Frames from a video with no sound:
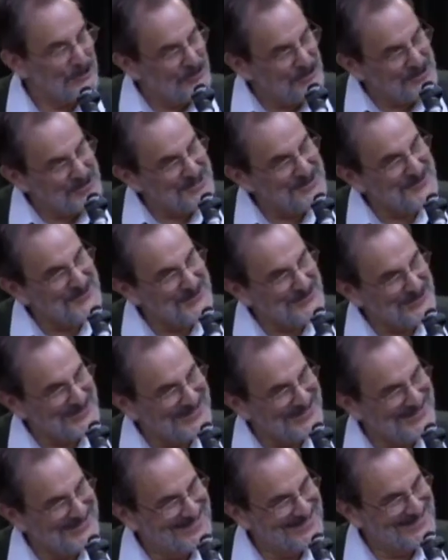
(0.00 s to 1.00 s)
Lucifer,
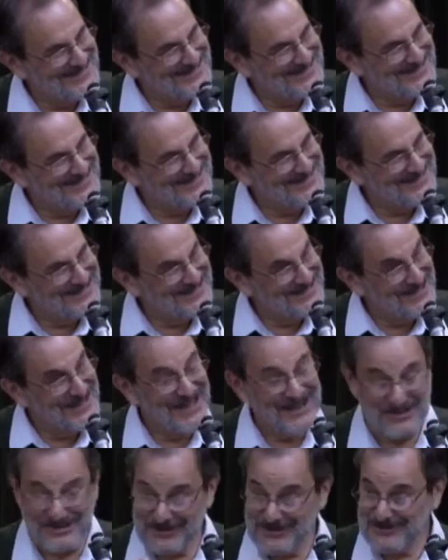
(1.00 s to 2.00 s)

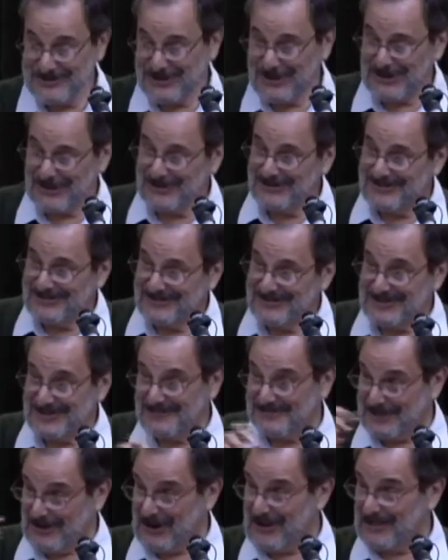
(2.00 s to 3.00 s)
as you know, was
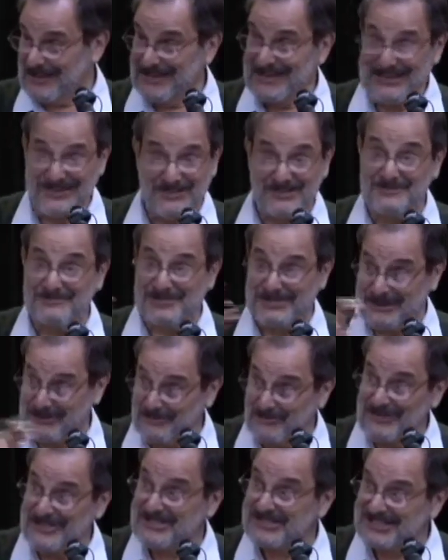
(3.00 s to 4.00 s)
a fallen angel, but
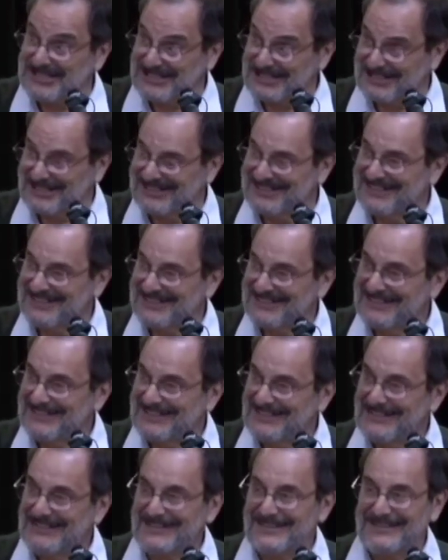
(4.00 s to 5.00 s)
originally
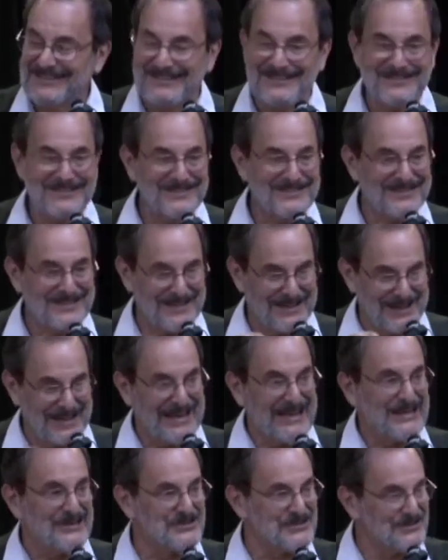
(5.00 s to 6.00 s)
an
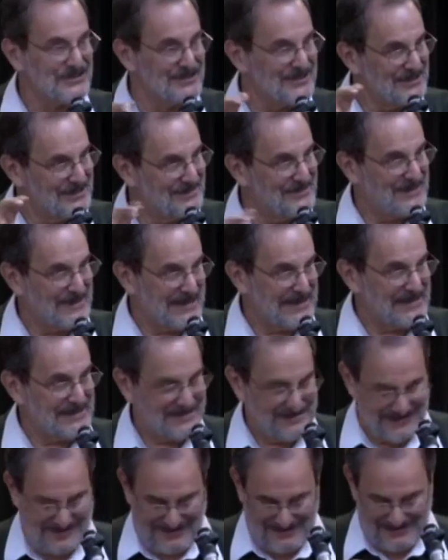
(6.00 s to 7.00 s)
angel of light.